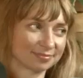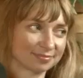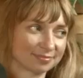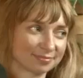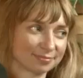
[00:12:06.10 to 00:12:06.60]

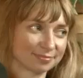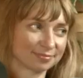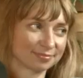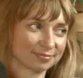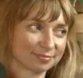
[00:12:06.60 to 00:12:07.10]

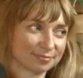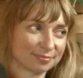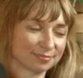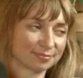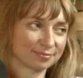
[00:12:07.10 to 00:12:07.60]

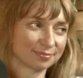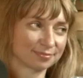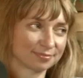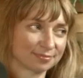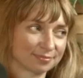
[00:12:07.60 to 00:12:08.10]

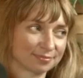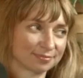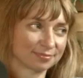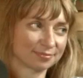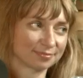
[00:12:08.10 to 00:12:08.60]

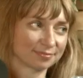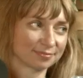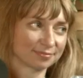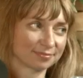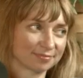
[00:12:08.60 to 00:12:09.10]

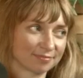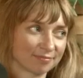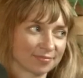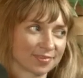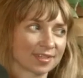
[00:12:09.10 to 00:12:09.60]

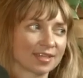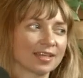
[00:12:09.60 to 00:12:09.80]
This person isn't speaking.